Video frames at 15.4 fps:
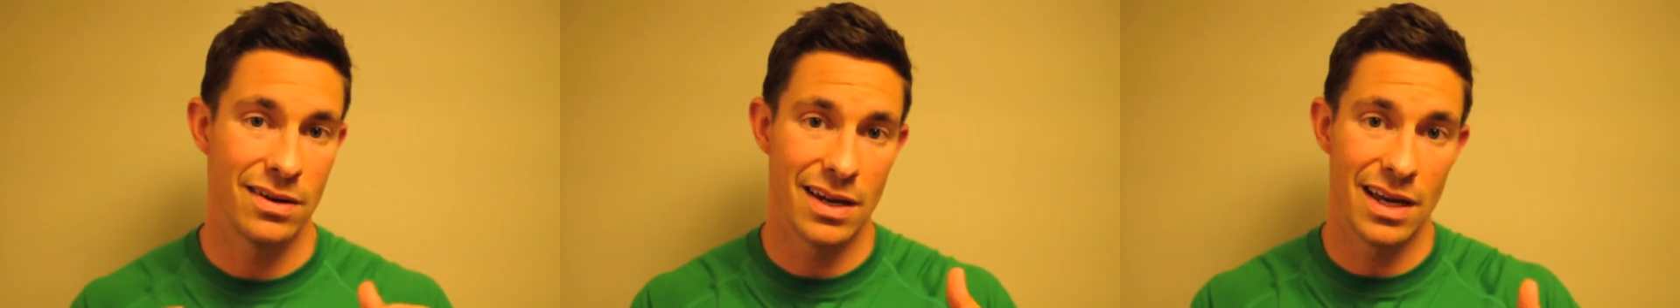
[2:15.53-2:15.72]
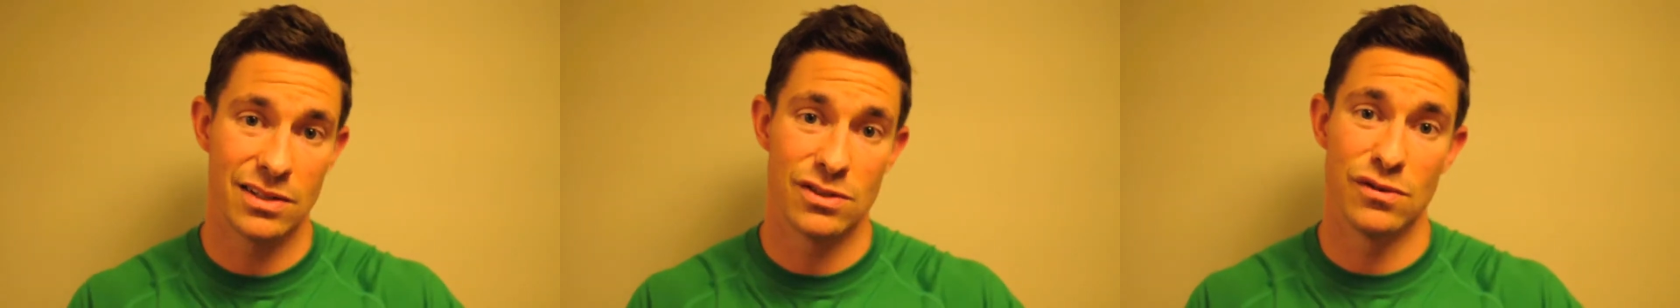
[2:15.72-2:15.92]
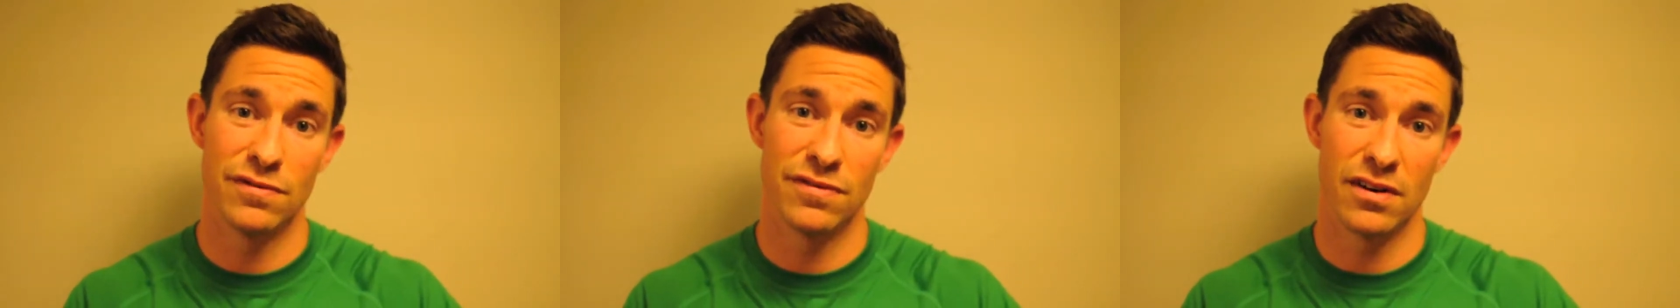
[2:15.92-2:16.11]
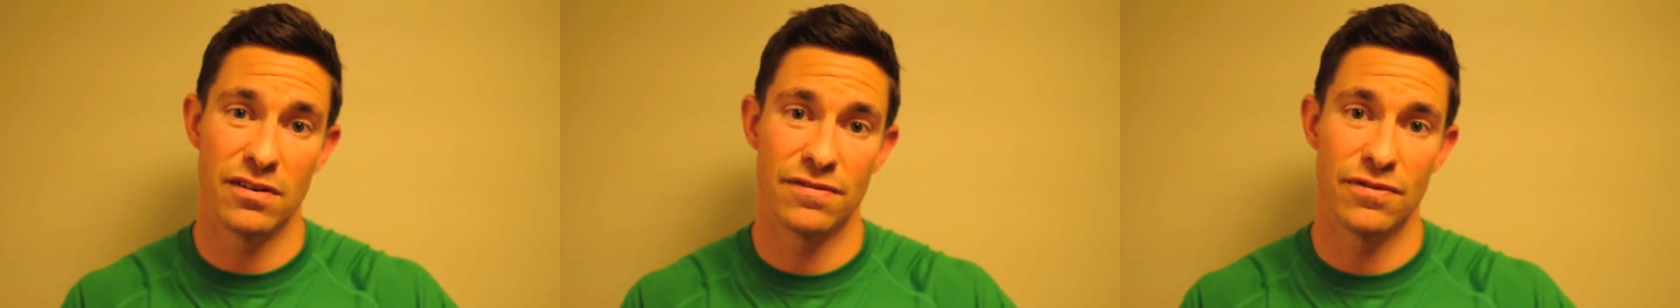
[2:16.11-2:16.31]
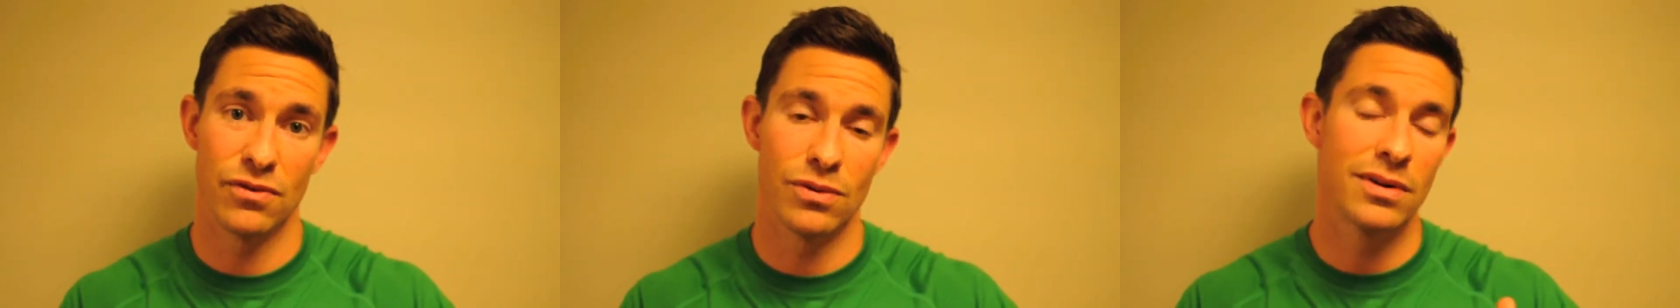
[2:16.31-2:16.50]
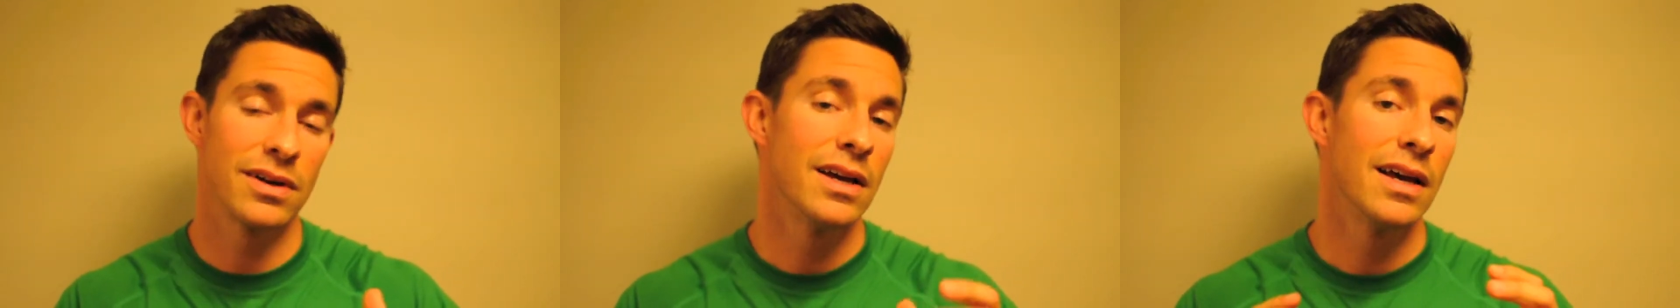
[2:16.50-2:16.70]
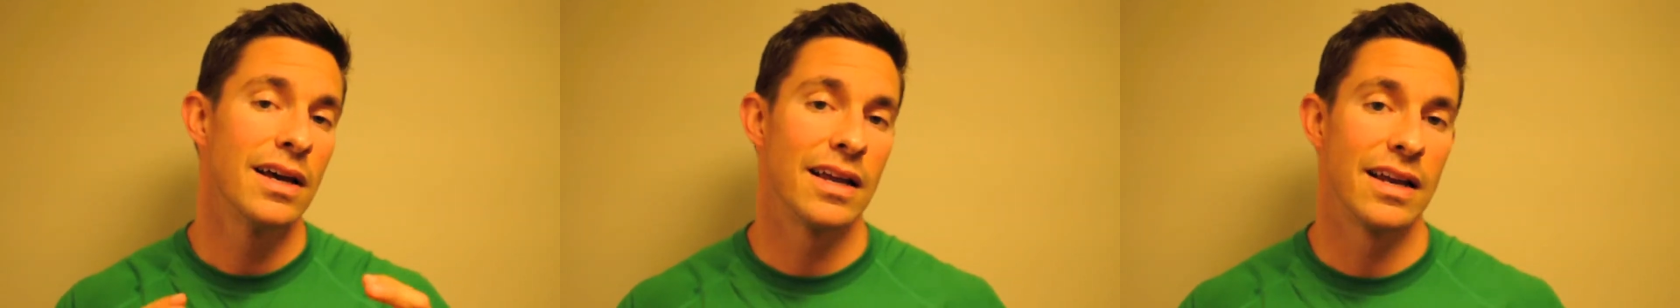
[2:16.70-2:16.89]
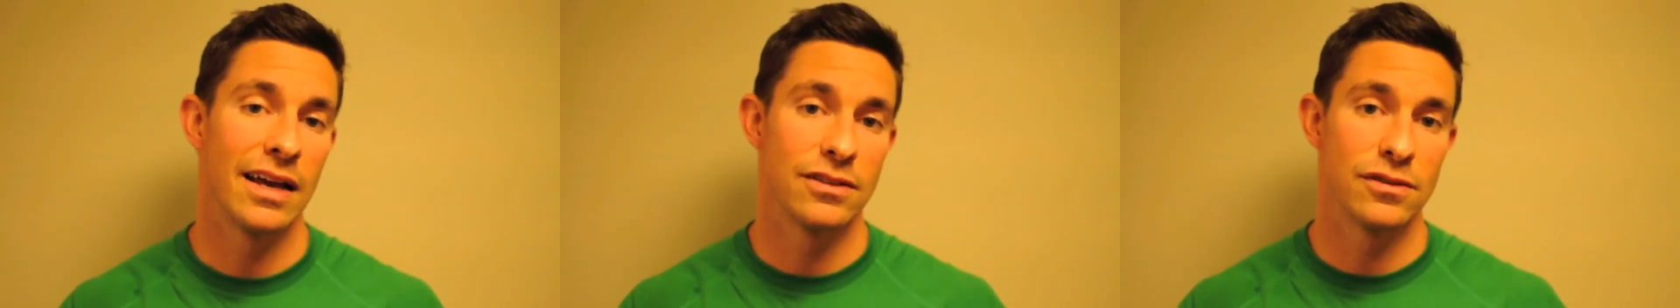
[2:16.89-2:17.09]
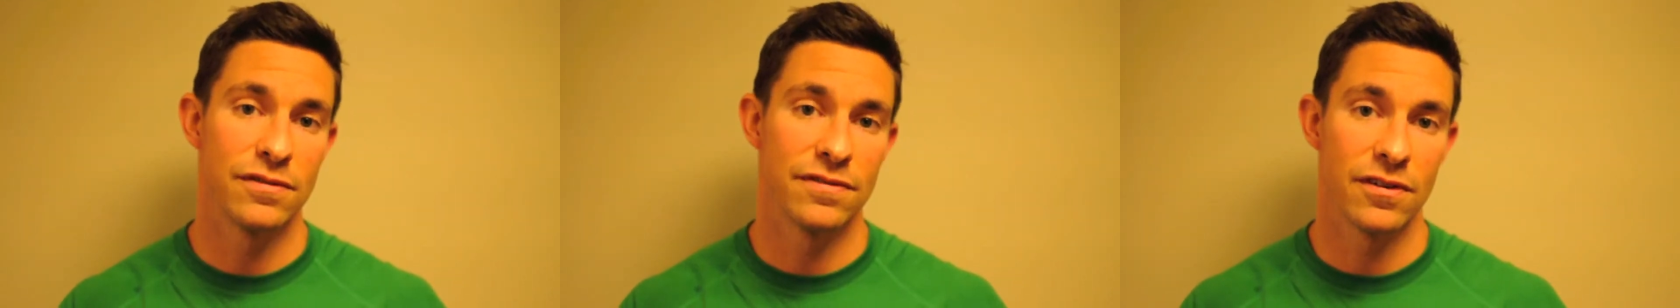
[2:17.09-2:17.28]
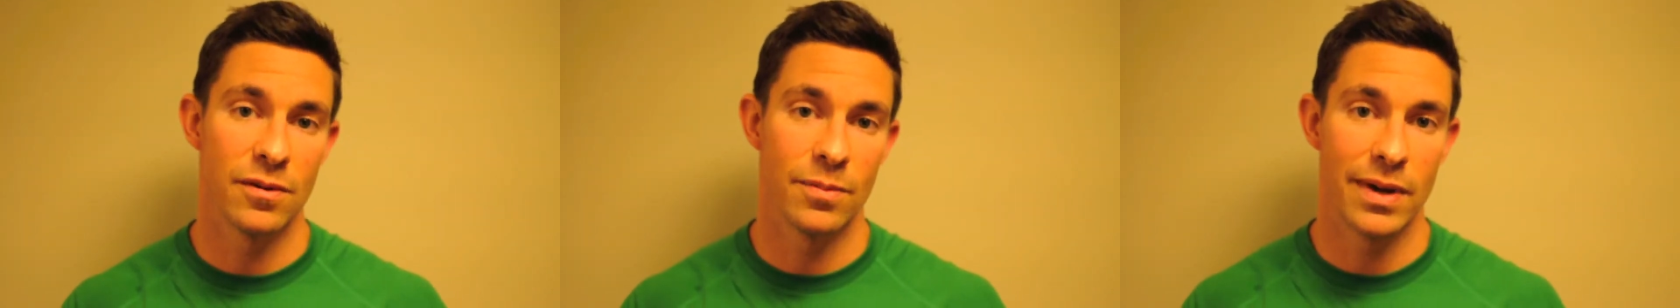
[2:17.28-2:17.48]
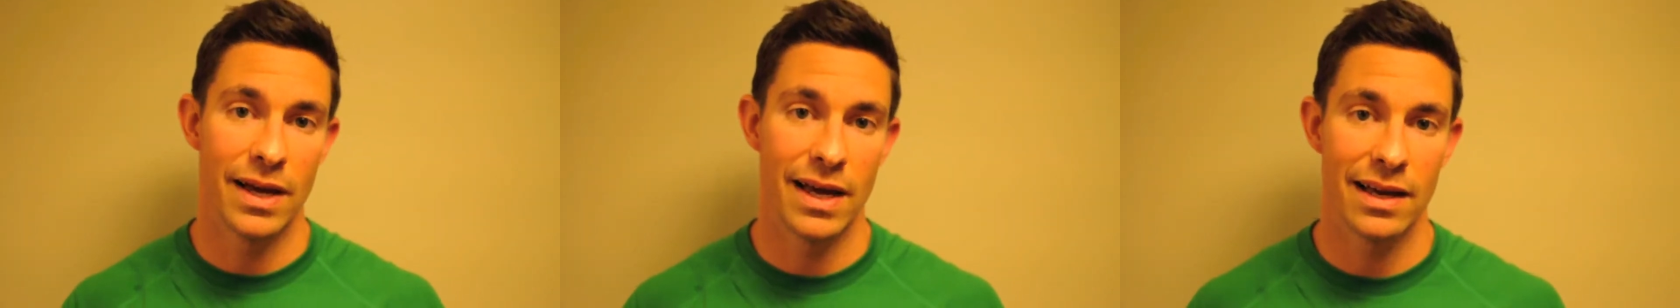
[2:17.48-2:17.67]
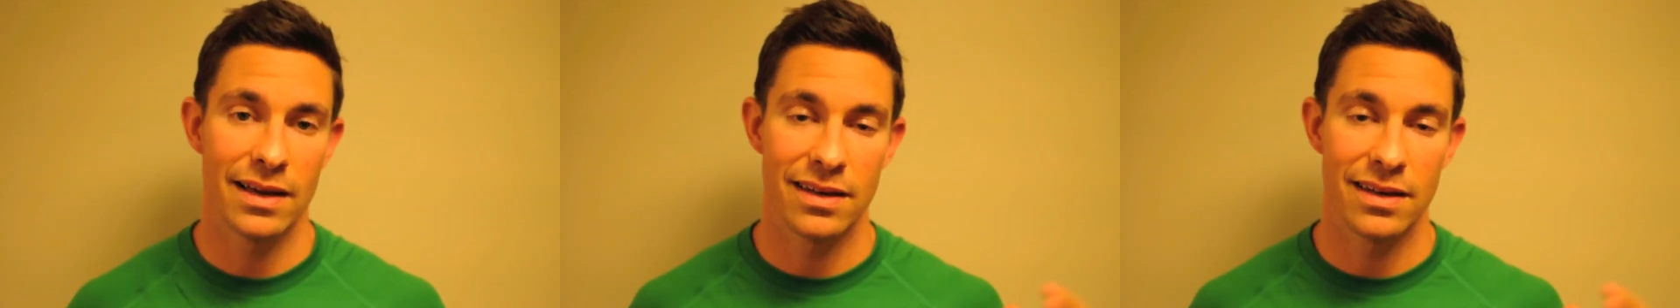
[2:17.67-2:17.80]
Not too far forward, not too far back,